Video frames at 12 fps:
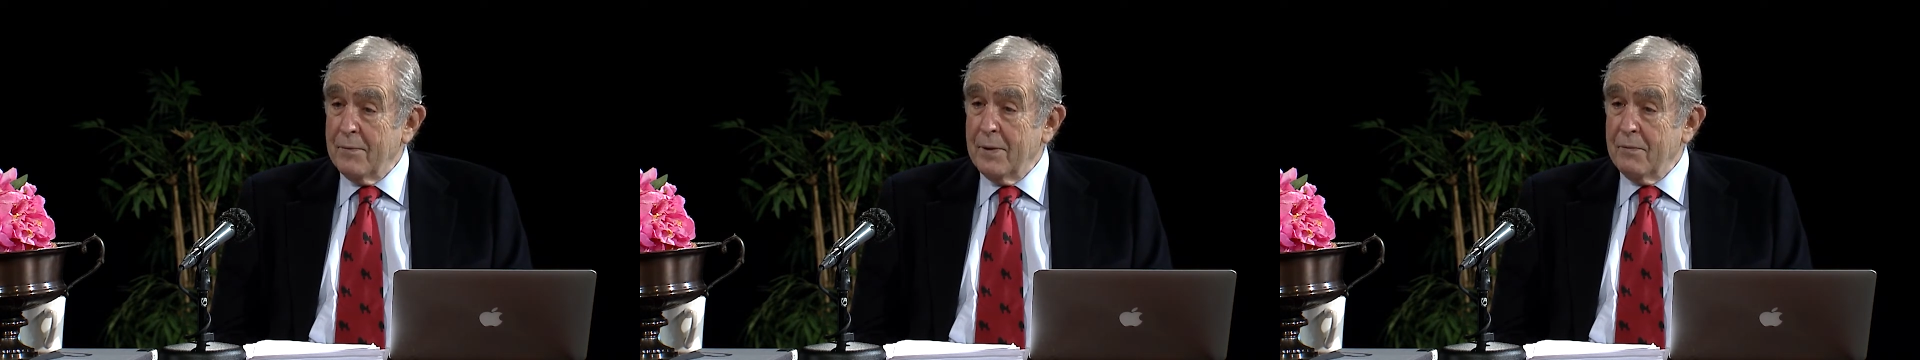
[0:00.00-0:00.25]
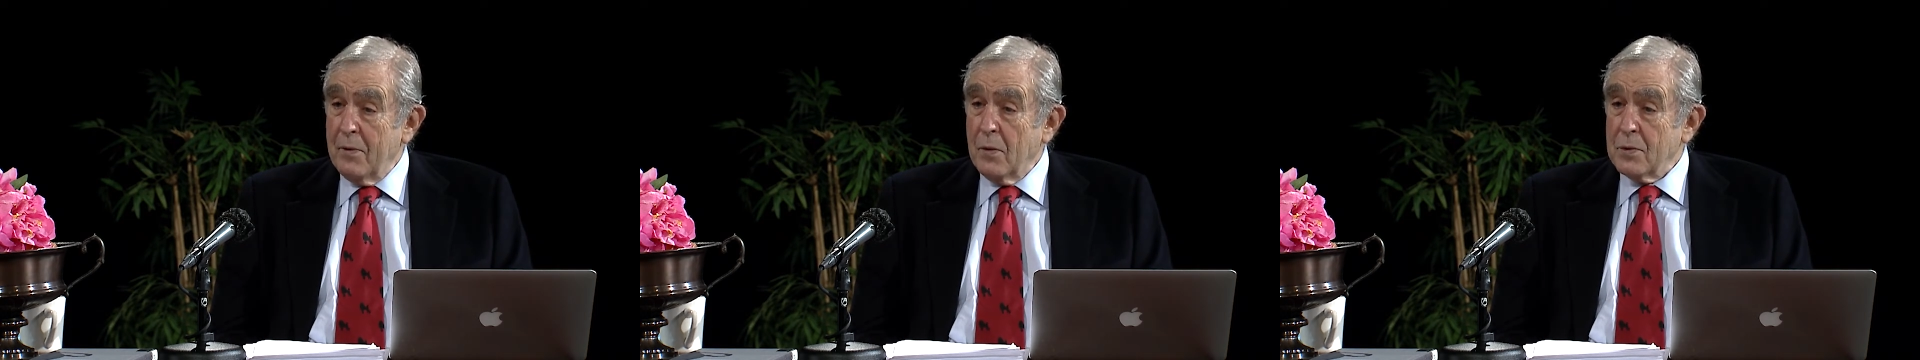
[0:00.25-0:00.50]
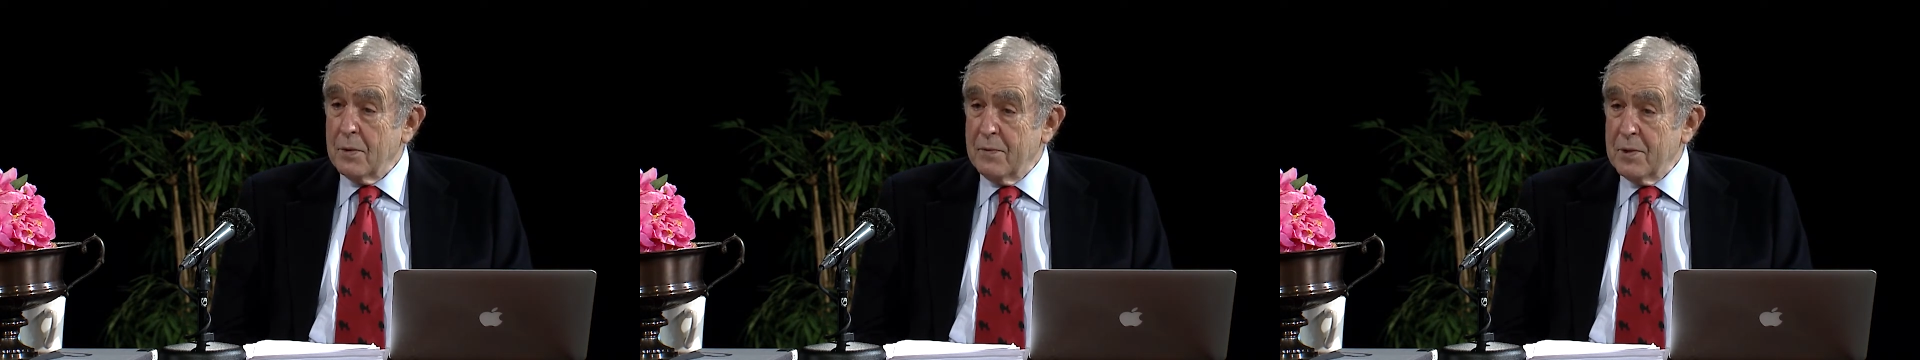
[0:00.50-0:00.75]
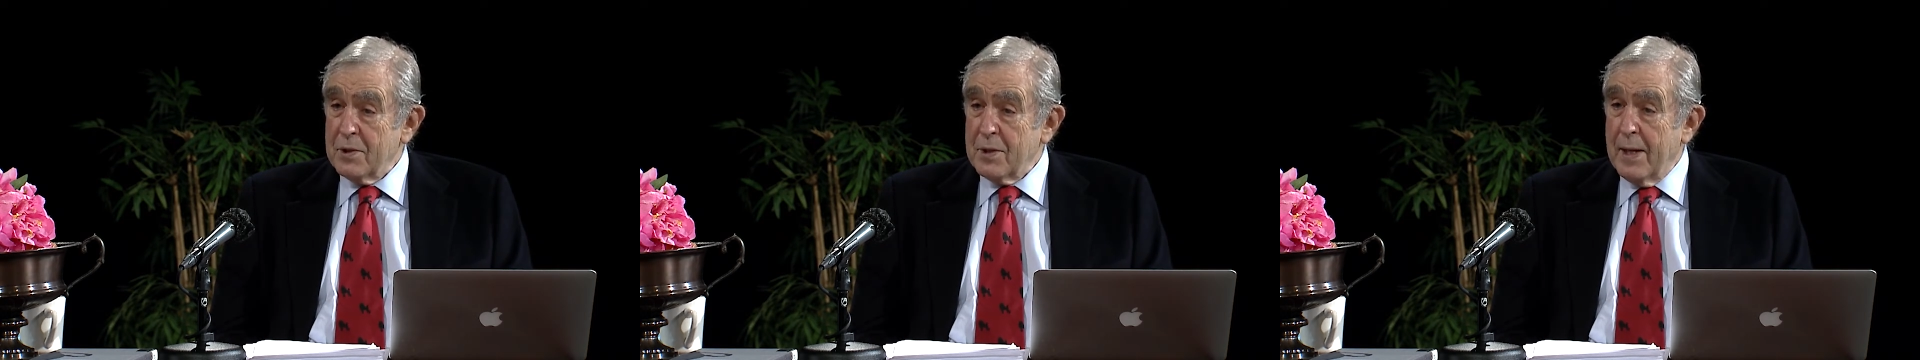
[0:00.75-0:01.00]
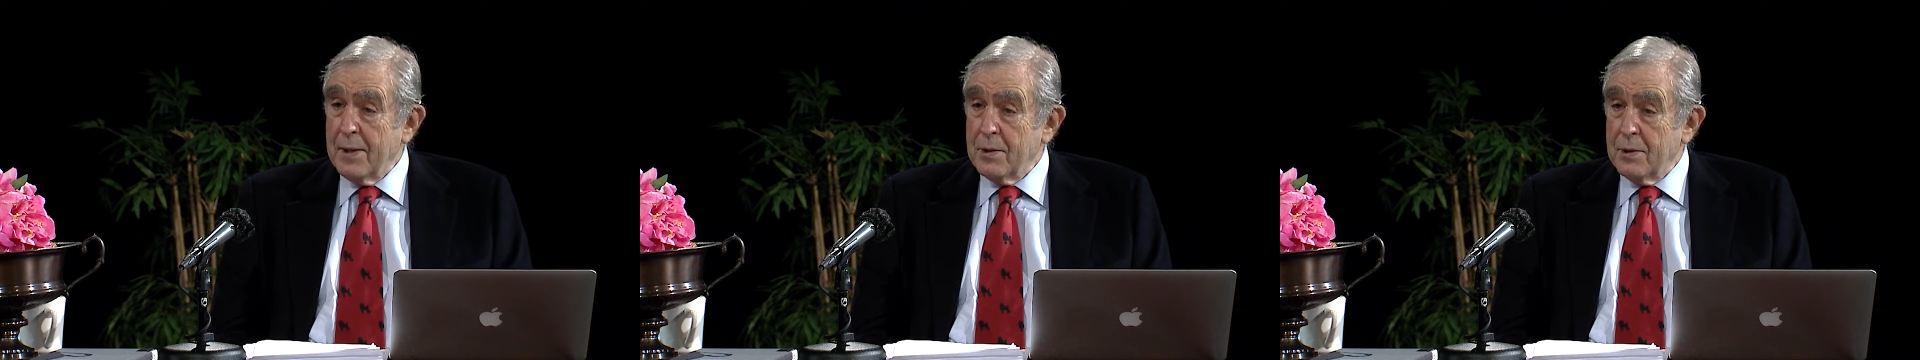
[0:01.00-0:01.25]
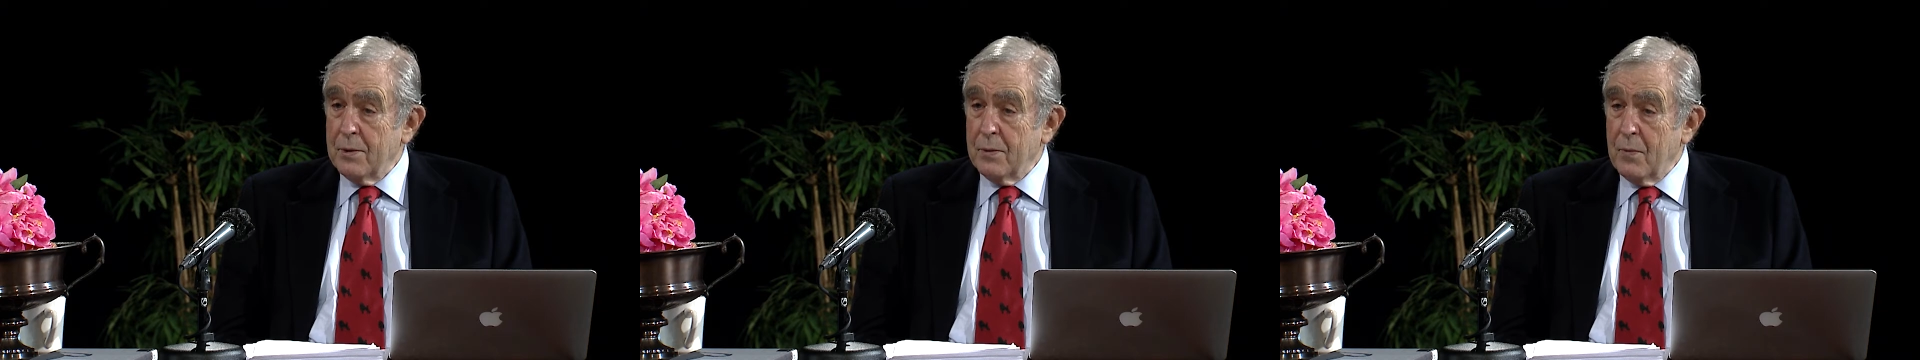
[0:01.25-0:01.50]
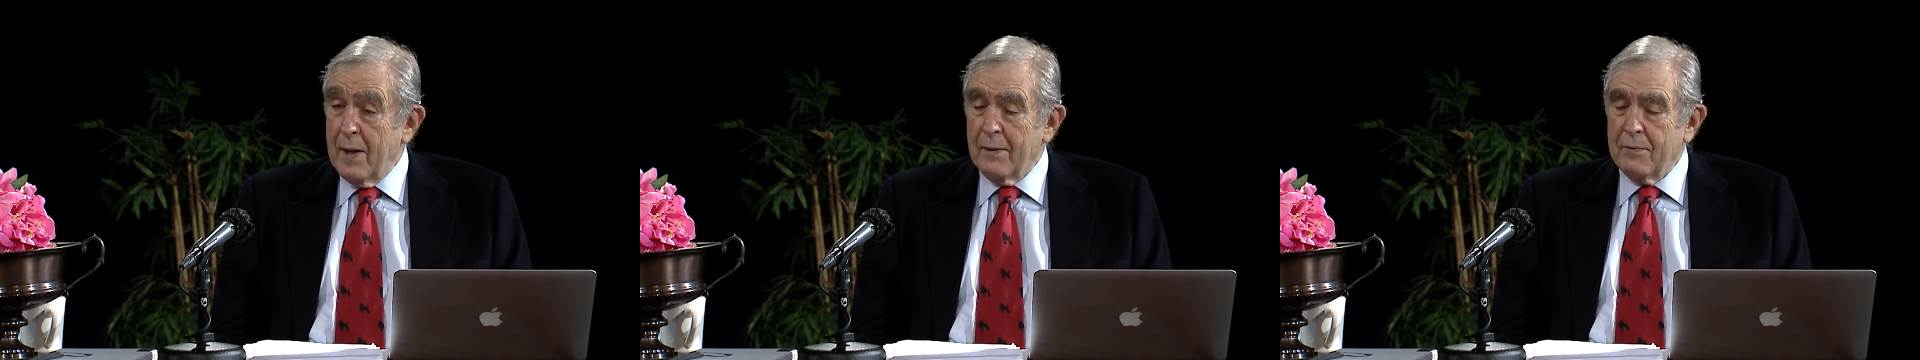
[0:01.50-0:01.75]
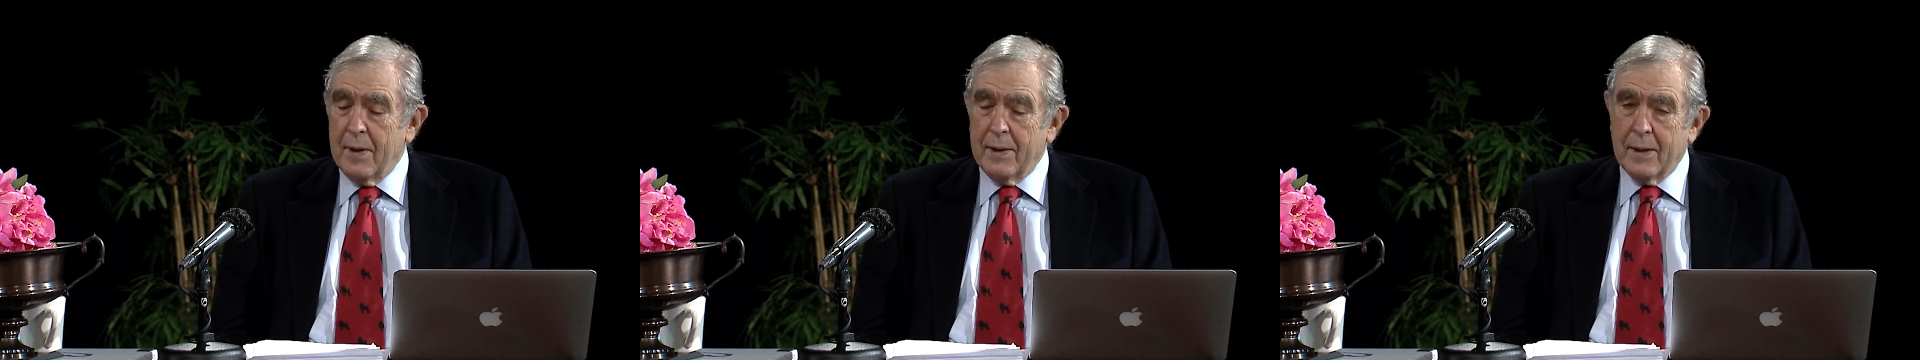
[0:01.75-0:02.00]
the votes of the states to
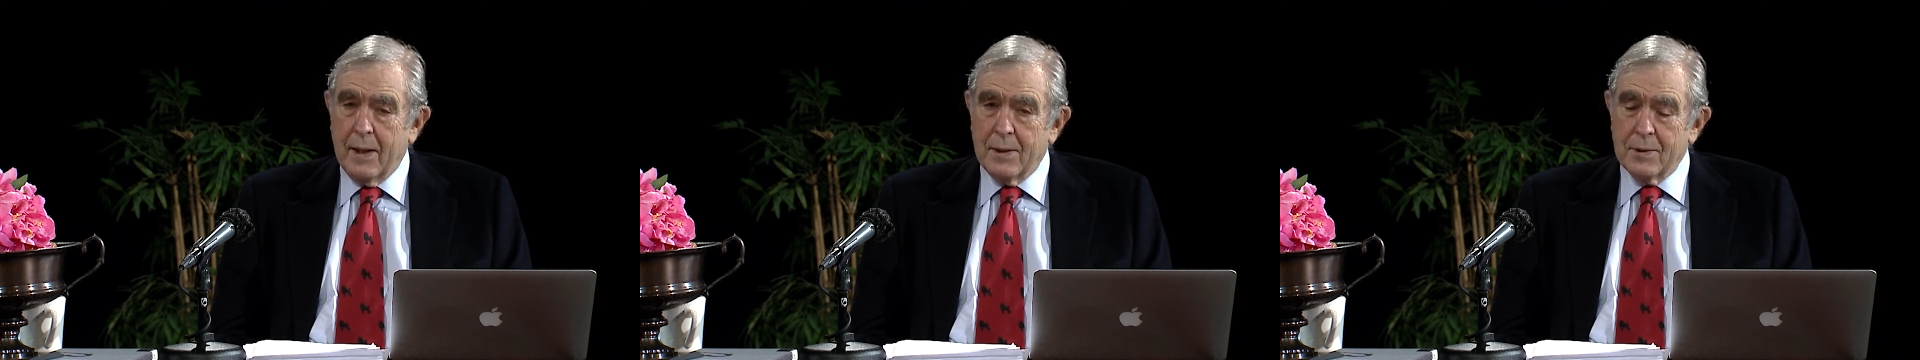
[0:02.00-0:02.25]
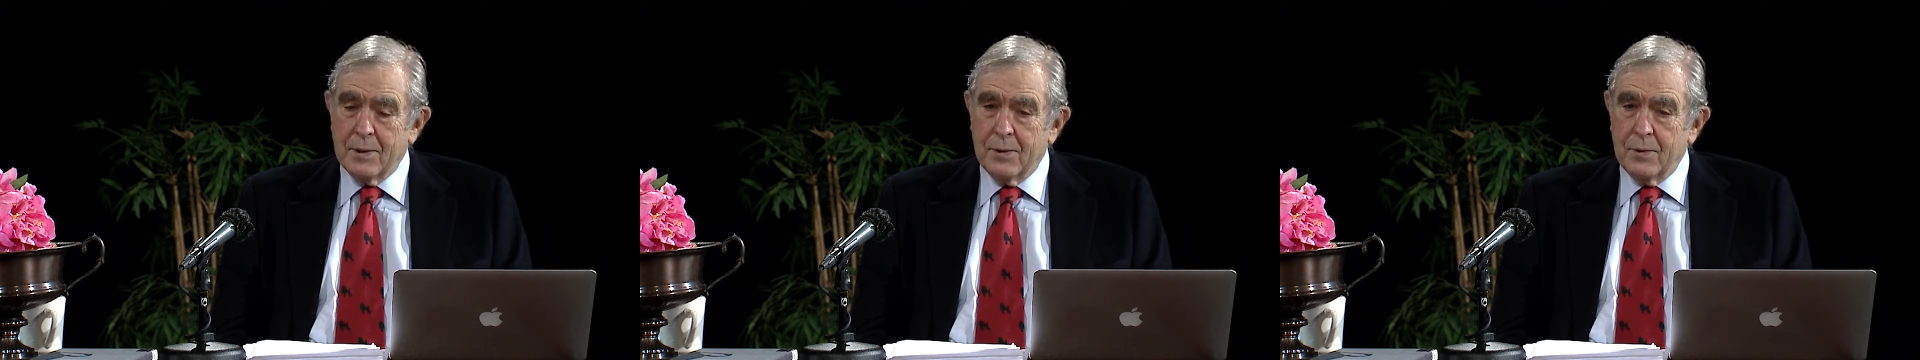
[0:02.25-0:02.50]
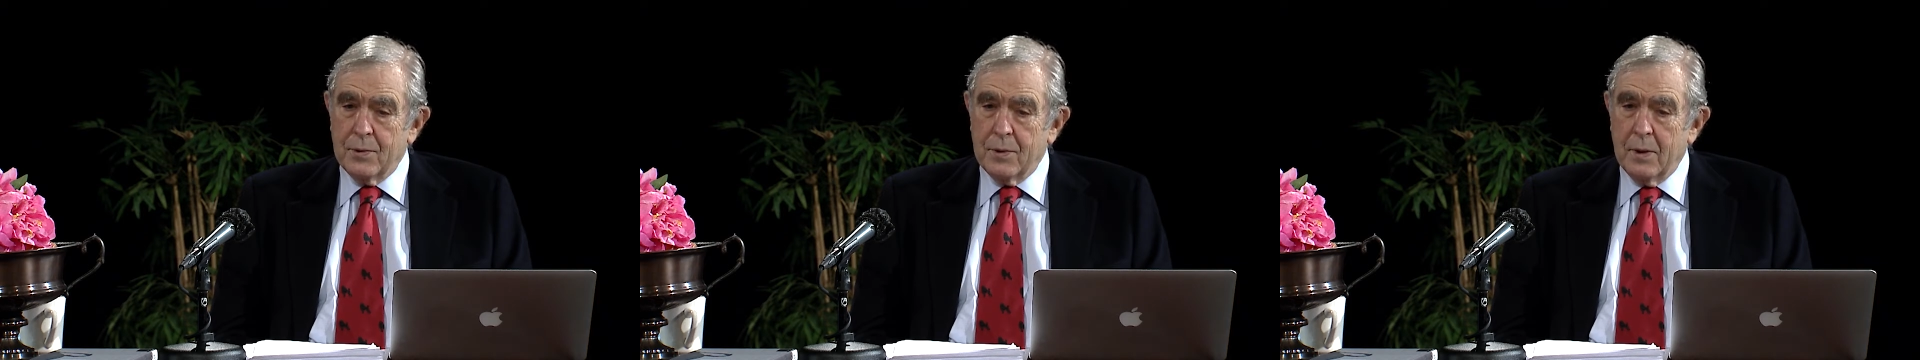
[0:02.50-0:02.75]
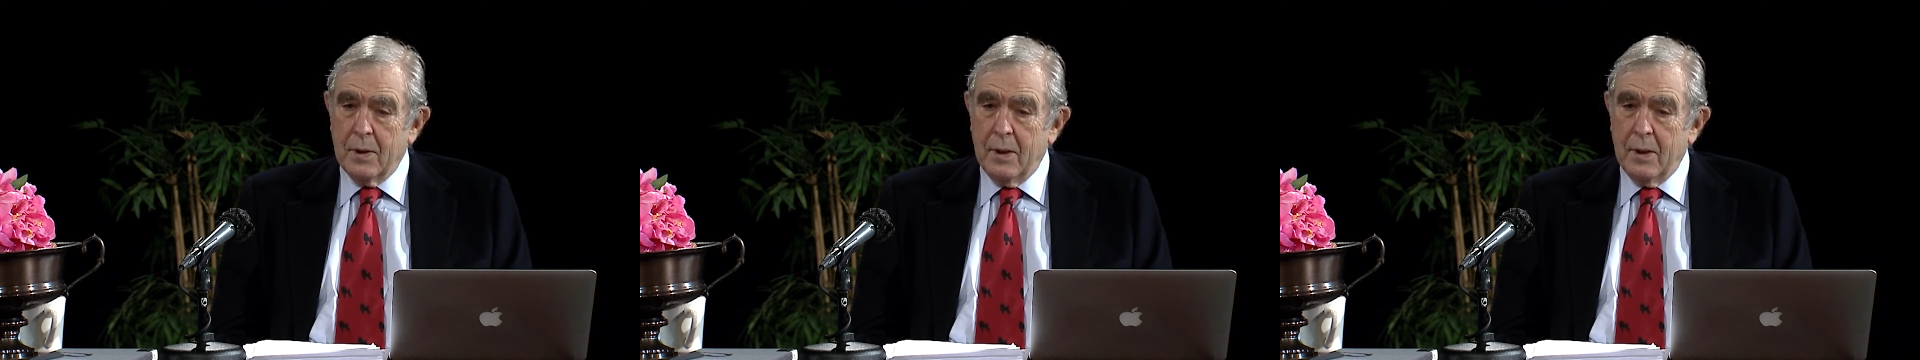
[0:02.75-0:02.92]
ratify the Constitution.